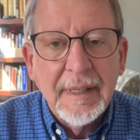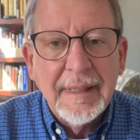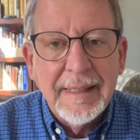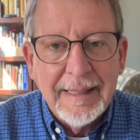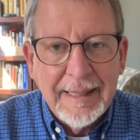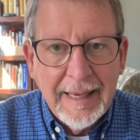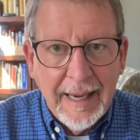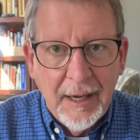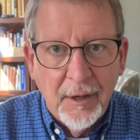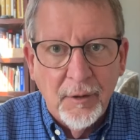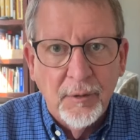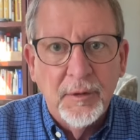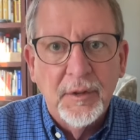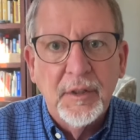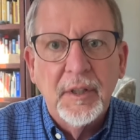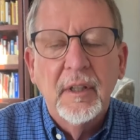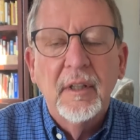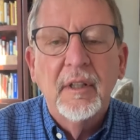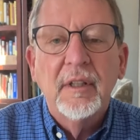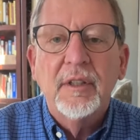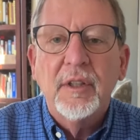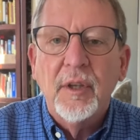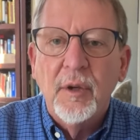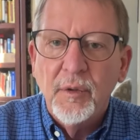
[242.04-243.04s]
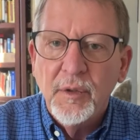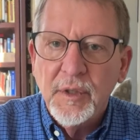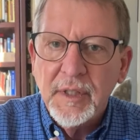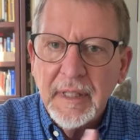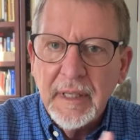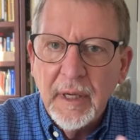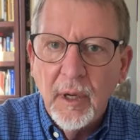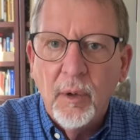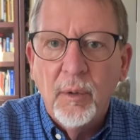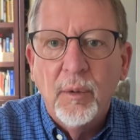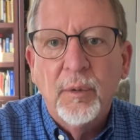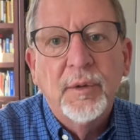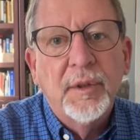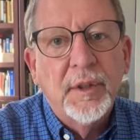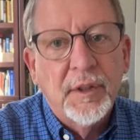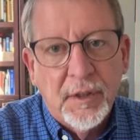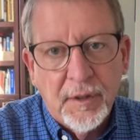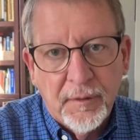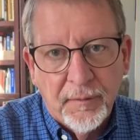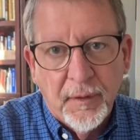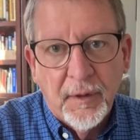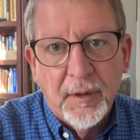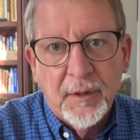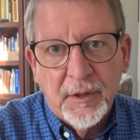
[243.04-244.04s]
a doubt, use the
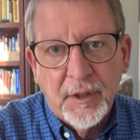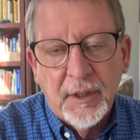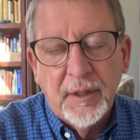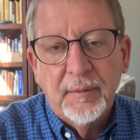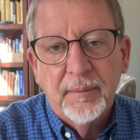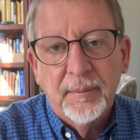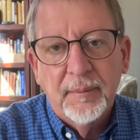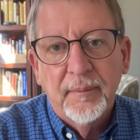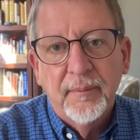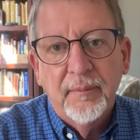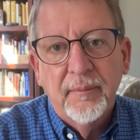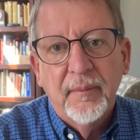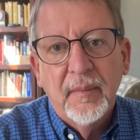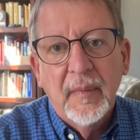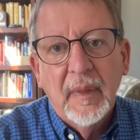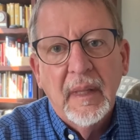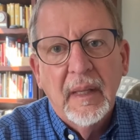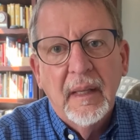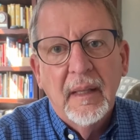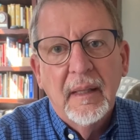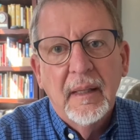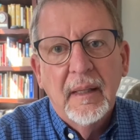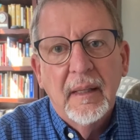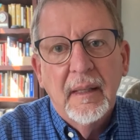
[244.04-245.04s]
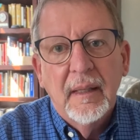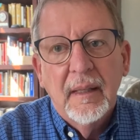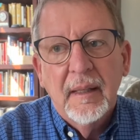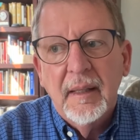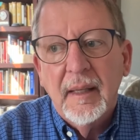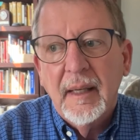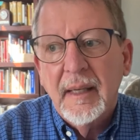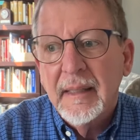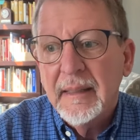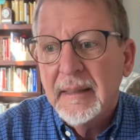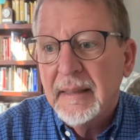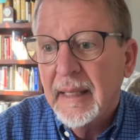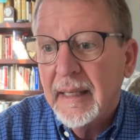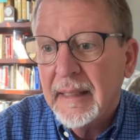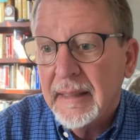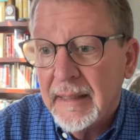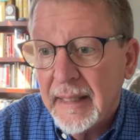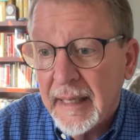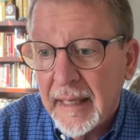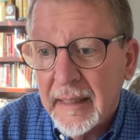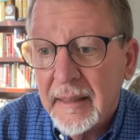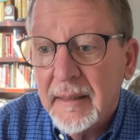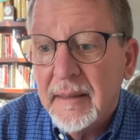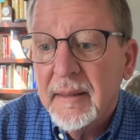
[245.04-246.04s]
oldest version. Uh, and
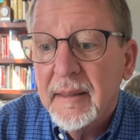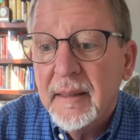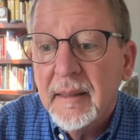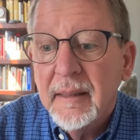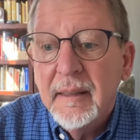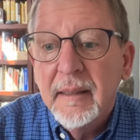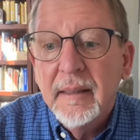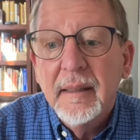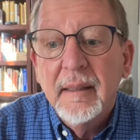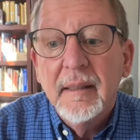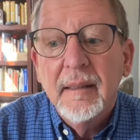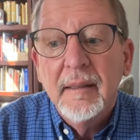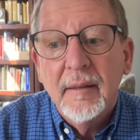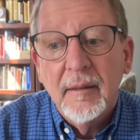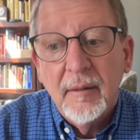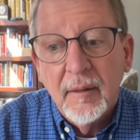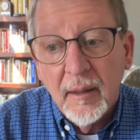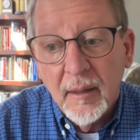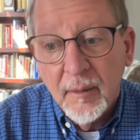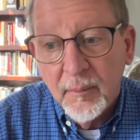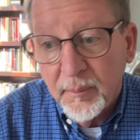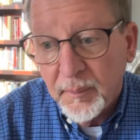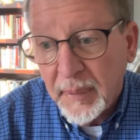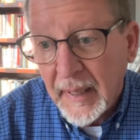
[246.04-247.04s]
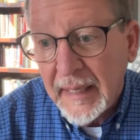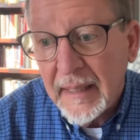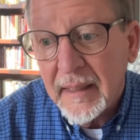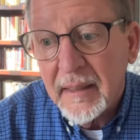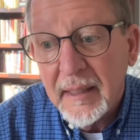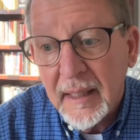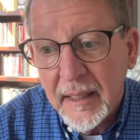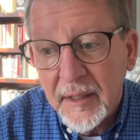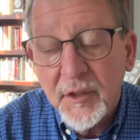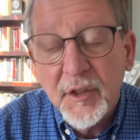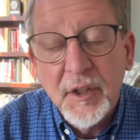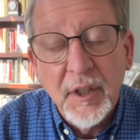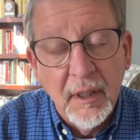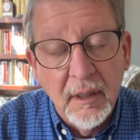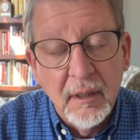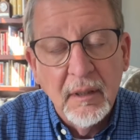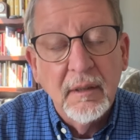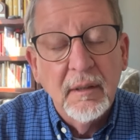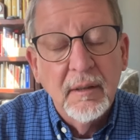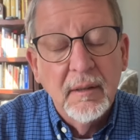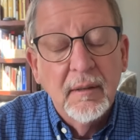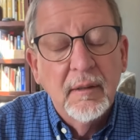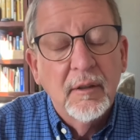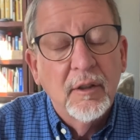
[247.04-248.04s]
then pay
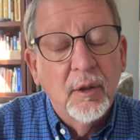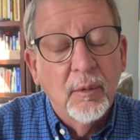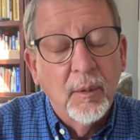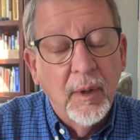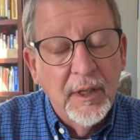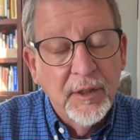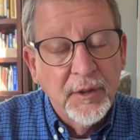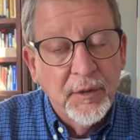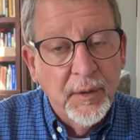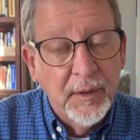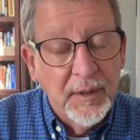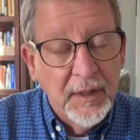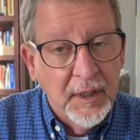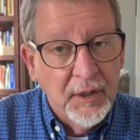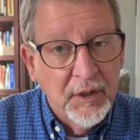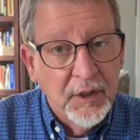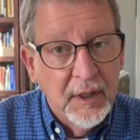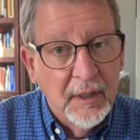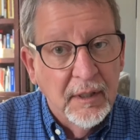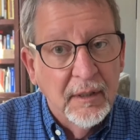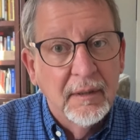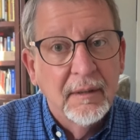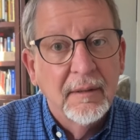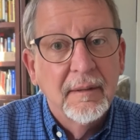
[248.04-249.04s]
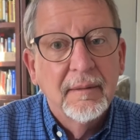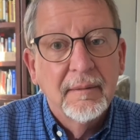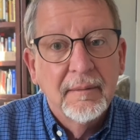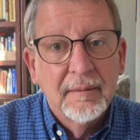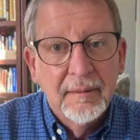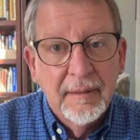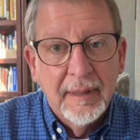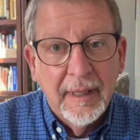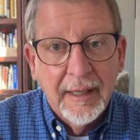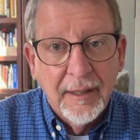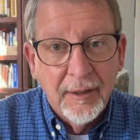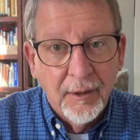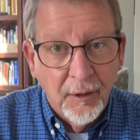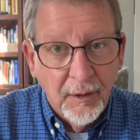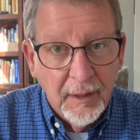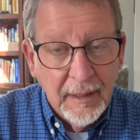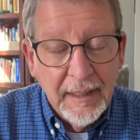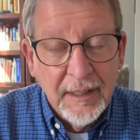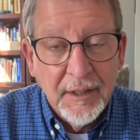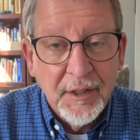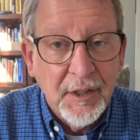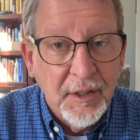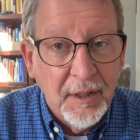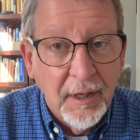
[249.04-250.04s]
attention to what tradition and
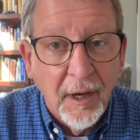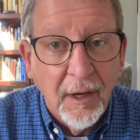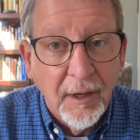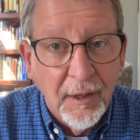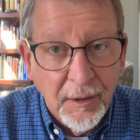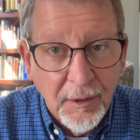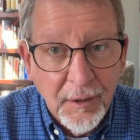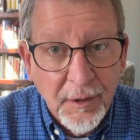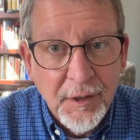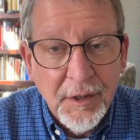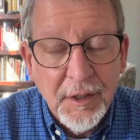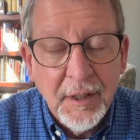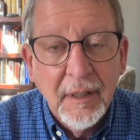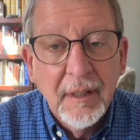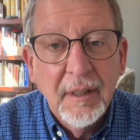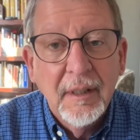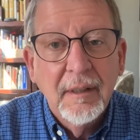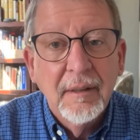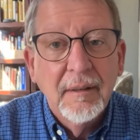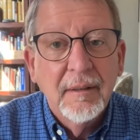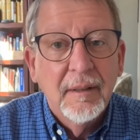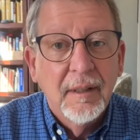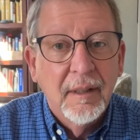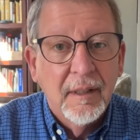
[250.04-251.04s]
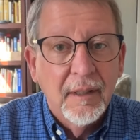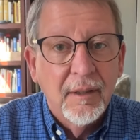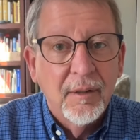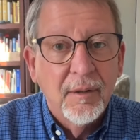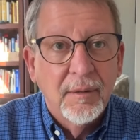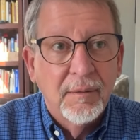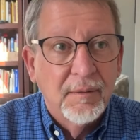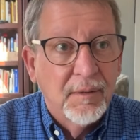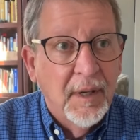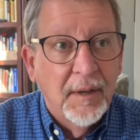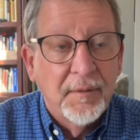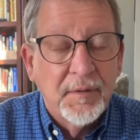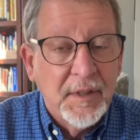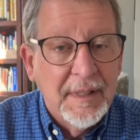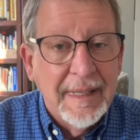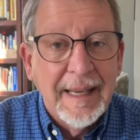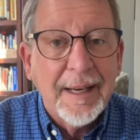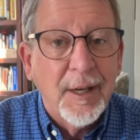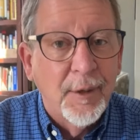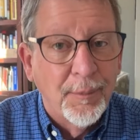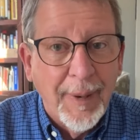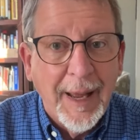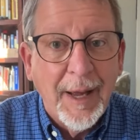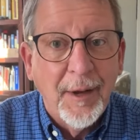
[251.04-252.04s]
earliest scholars uh, have
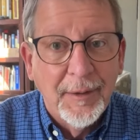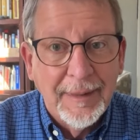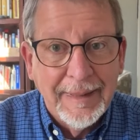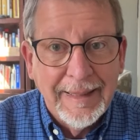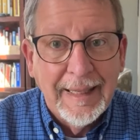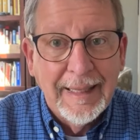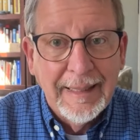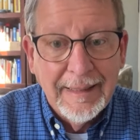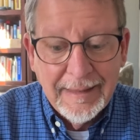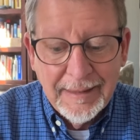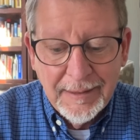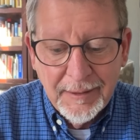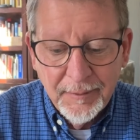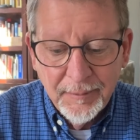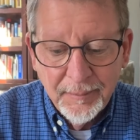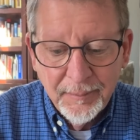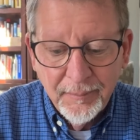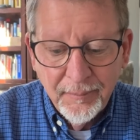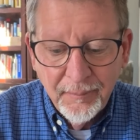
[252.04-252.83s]
said about this.